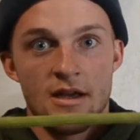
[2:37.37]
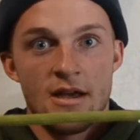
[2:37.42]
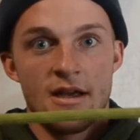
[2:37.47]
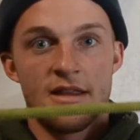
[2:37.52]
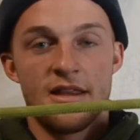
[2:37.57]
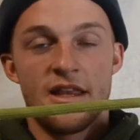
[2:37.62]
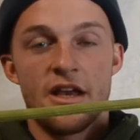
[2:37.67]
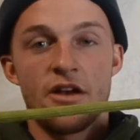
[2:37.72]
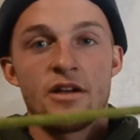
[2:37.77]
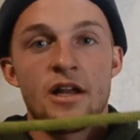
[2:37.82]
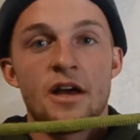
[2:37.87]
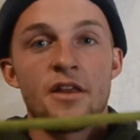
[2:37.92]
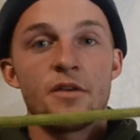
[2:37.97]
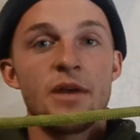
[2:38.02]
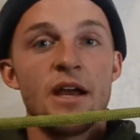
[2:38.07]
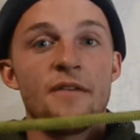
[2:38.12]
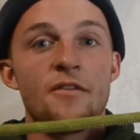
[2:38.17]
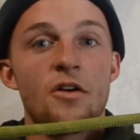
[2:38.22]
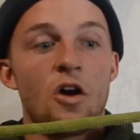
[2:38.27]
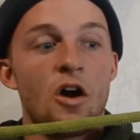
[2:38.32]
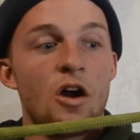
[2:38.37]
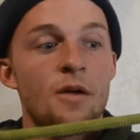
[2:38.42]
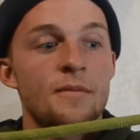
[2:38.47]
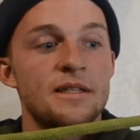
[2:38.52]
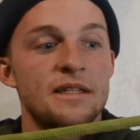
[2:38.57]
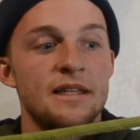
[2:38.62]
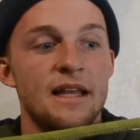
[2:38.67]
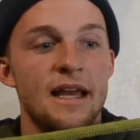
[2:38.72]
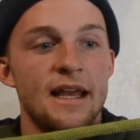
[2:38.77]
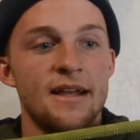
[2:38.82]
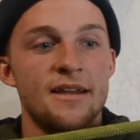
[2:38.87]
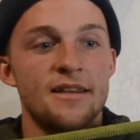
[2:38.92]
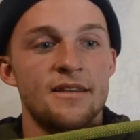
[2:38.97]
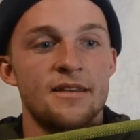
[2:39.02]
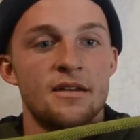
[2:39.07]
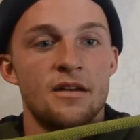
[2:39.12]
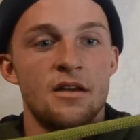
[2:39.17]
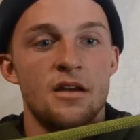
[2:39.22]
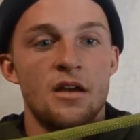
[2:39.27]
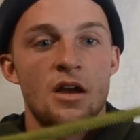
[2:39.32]
There, now that we have our arm's length,
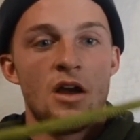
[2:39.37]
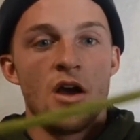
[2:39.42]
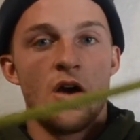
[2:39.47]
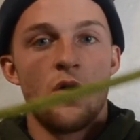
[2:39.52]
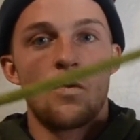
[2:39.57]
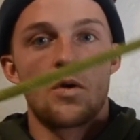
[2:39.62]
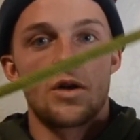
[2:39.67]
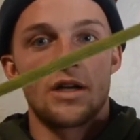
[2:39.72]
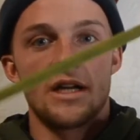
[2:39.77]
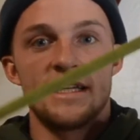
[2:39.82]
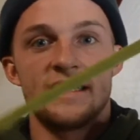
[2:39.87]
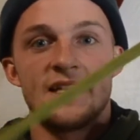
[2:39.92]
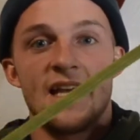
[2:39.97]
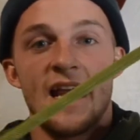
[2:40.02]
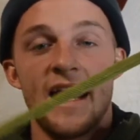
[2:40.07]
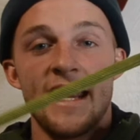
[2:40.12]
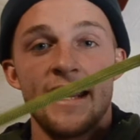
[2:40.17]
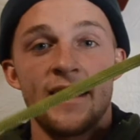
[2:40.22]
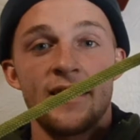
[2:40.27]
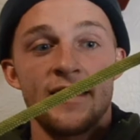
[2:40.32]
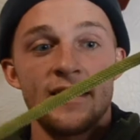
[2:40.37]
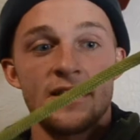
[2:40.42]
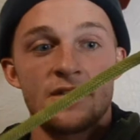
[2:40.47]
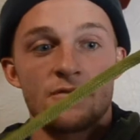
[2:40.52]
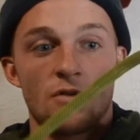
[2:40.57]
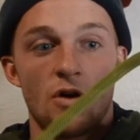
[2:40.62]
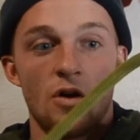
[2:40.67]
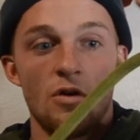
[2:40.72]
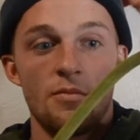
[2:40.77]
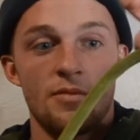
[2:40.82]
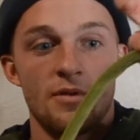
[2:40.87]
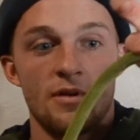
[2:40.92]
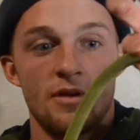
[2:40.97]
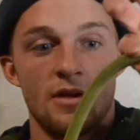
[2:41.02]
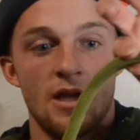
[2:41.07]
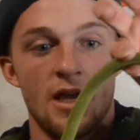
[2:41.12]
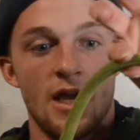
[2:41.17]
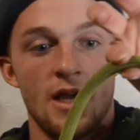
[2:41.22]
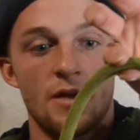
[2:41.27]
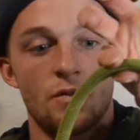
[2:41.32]
we're going to take this rope
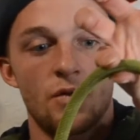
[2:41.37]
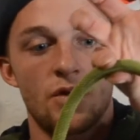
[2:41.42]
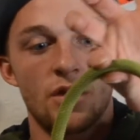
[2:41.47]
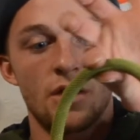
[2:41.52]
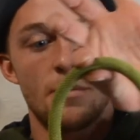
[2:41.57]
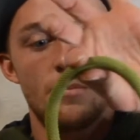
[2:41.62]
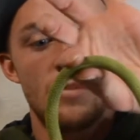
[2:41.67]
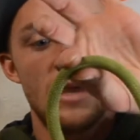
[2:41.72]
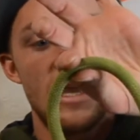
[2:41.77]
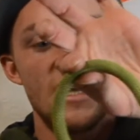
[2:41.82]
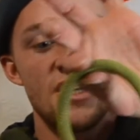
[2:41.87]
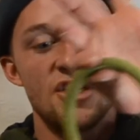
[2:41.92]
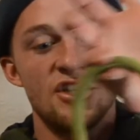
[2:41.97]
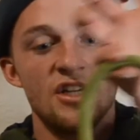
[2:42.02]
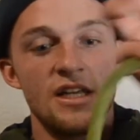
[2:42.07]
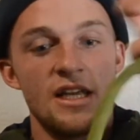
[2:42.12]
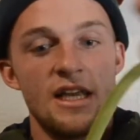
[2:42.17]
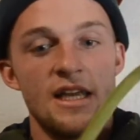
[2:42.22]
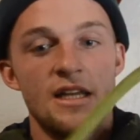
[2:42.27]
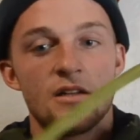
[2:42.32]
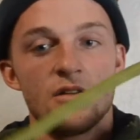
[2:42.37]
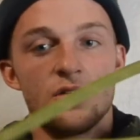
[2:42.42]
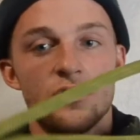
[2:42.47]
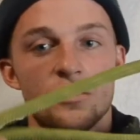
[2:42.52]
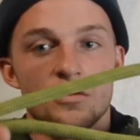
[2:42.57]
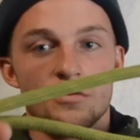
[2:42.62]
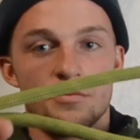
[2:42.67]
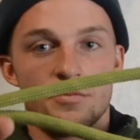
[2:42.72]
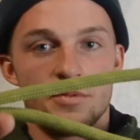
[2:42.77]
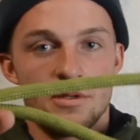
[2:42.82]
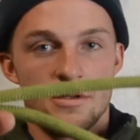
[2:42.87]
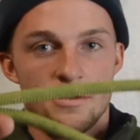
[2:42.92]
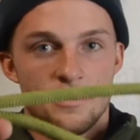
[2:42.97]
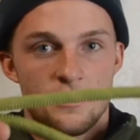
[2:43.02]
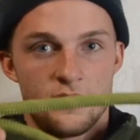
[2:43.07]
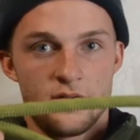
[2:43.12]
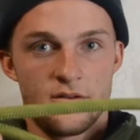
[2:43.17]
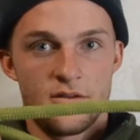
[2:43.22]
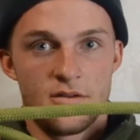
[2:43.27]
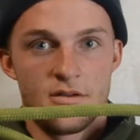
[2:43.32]
and we're going to pinch it in a loop.
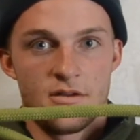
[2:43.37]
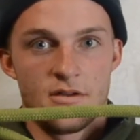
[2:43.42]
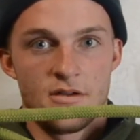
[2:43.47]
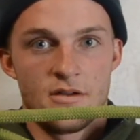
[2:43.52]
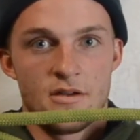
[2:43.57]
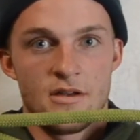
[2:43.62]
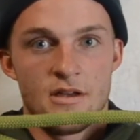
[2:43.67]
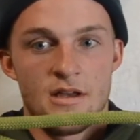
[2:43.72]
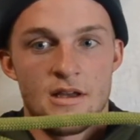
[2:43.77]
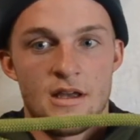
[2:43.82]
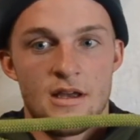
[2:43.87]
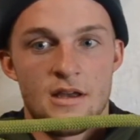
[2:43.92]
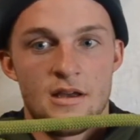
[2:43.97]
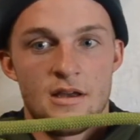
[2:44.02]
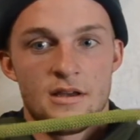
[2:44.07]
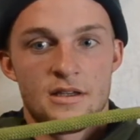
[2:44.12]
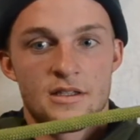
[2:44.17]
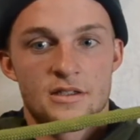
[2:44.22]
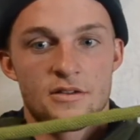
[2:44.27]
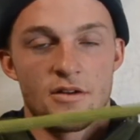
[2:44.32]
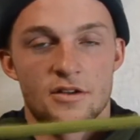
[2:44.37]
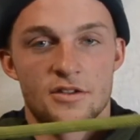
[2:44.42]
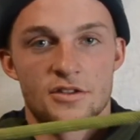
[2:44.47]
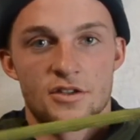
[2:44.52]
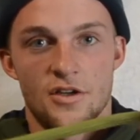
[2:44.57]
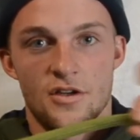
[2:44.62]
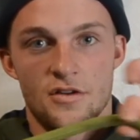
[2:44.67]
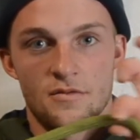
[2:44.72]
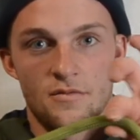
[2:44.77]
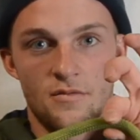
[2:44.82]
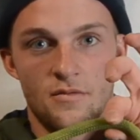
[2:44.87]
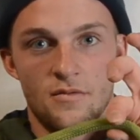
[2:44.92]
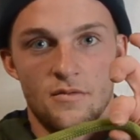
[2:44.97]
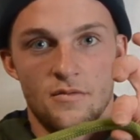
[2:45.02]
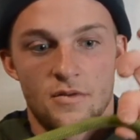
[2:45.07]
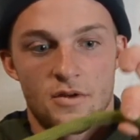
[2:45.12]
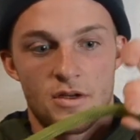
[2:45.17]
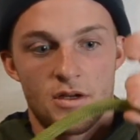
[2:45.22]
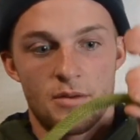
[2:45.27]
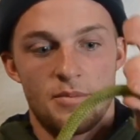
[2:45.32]
So I'll show you.
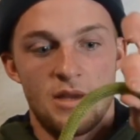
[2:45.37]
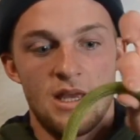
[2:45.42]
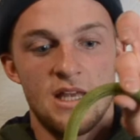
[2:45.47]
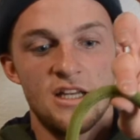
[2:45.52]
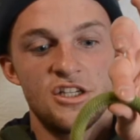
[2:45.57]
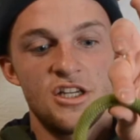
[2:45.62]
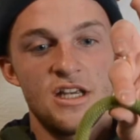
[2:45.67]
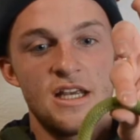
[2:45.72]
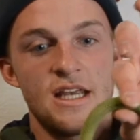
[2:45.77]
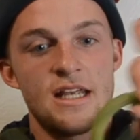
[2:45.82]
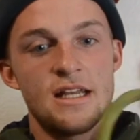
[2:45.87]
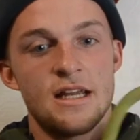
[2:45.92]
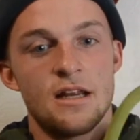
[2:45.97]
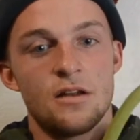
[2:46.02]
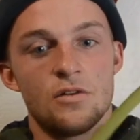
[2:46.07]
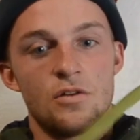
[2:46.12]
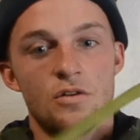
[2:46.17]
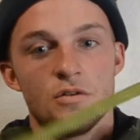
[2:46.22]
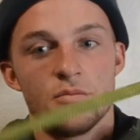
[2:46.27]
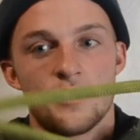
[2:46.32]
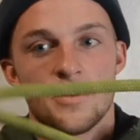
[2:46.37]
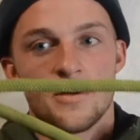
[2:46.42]
We're going to pinch it in a loop.